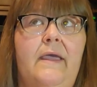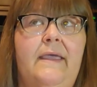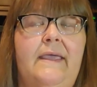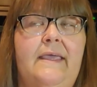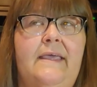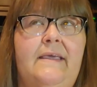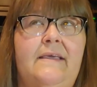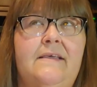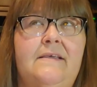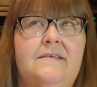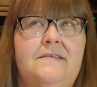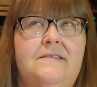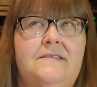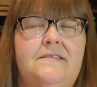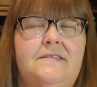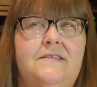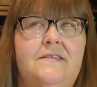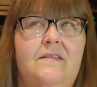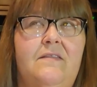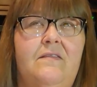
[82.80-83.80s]

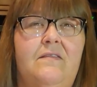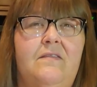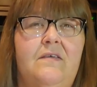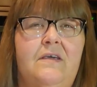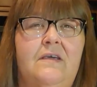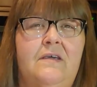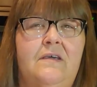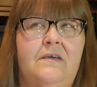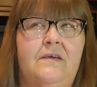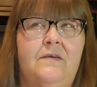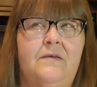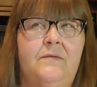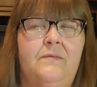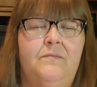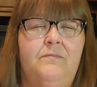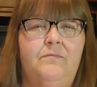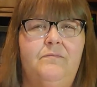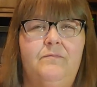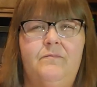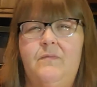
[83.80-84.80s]
is
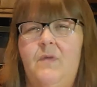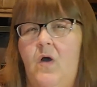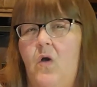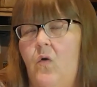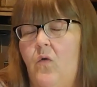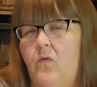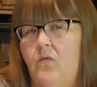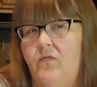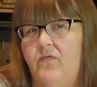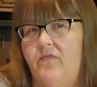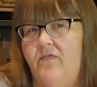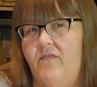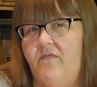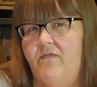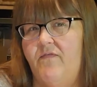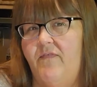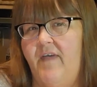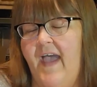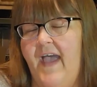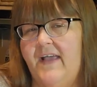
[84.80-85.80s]
the whole
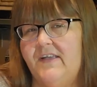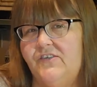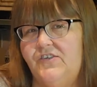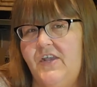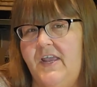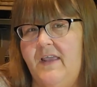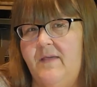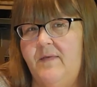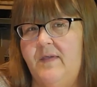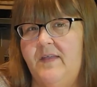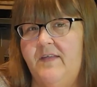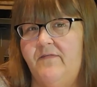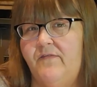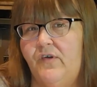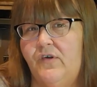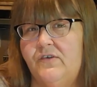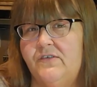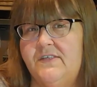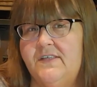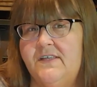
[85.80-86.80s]
fat shaming
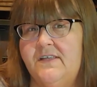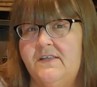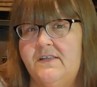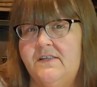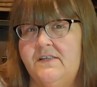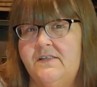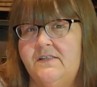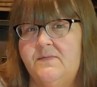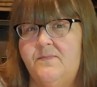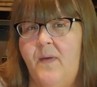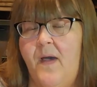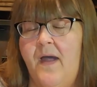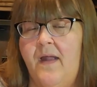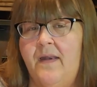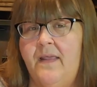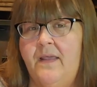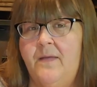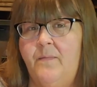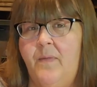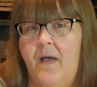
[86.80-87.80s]
versus
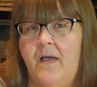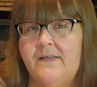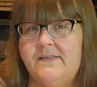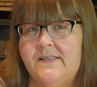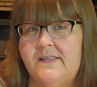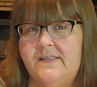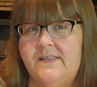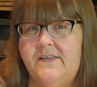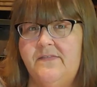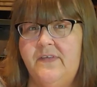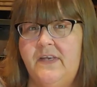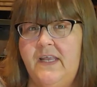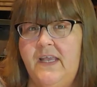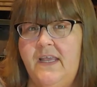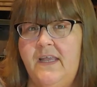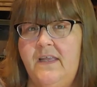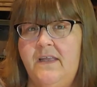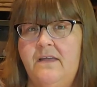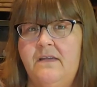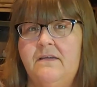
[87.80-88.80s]
body
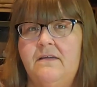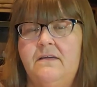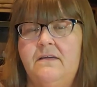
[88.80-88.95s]
positivity.